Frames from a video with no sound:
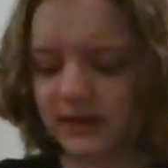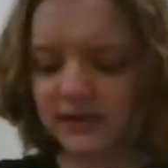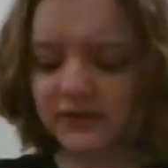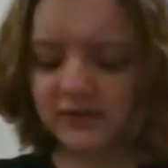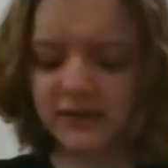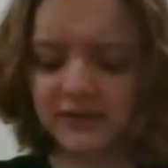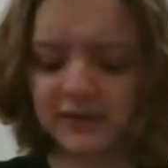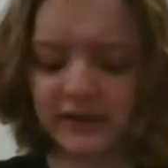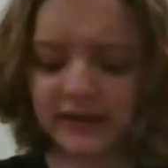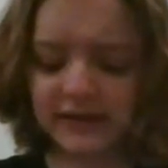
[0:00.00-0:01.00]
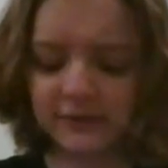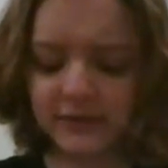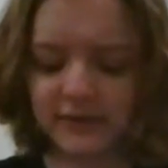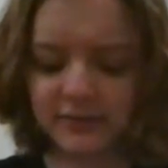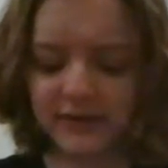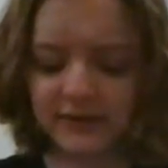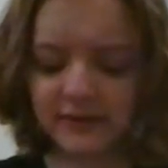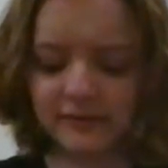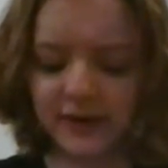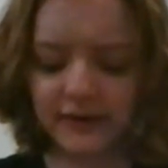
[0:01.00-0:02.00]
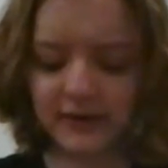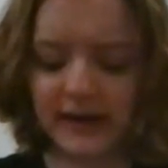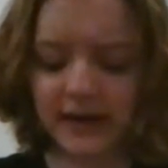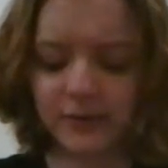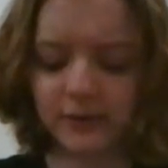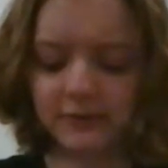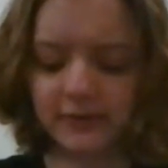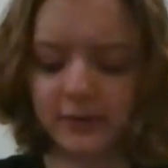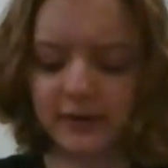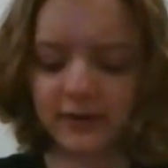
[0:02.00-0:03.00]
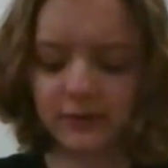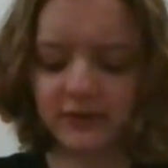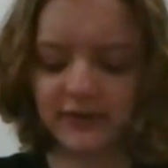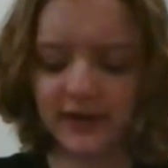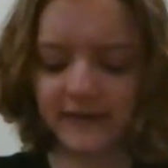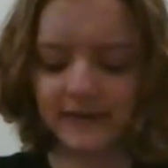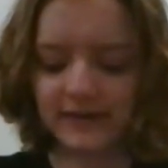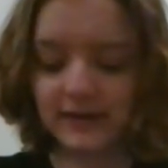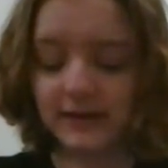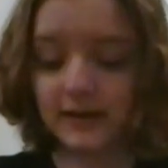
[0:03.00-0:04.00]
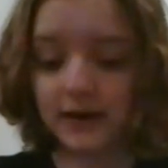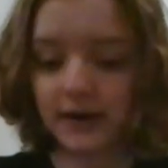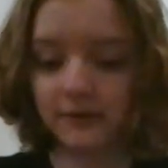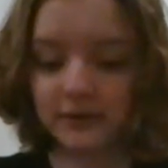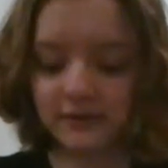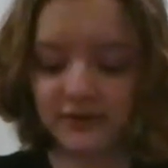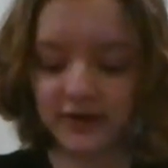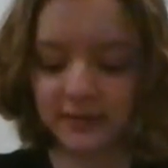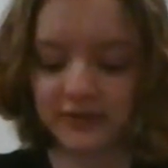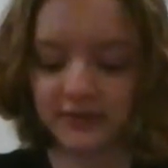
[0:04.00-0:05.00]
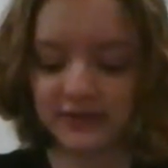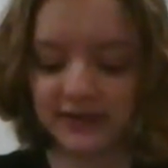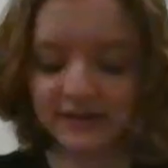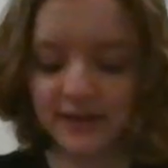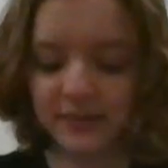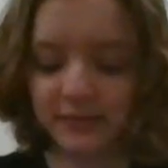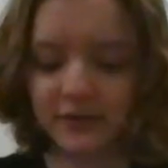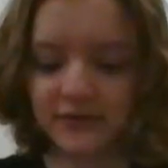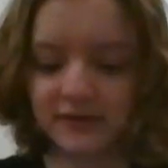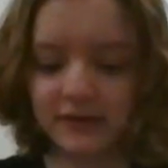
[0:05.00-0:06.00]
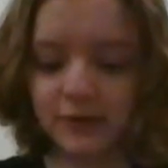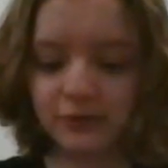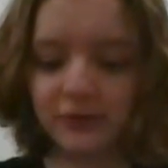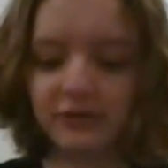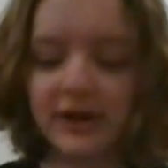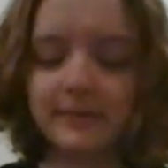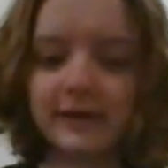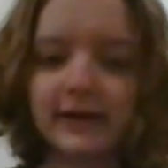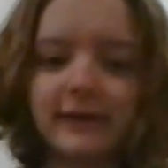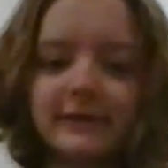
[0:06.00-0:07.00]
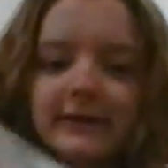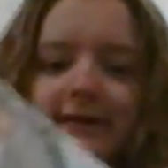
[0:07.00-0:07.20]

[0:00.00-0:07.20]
Sylvester Duncan lived with his mother and father at Acorn Road in Oatsdale. One of his hobbies was collecting pebbles of unusual shape and color.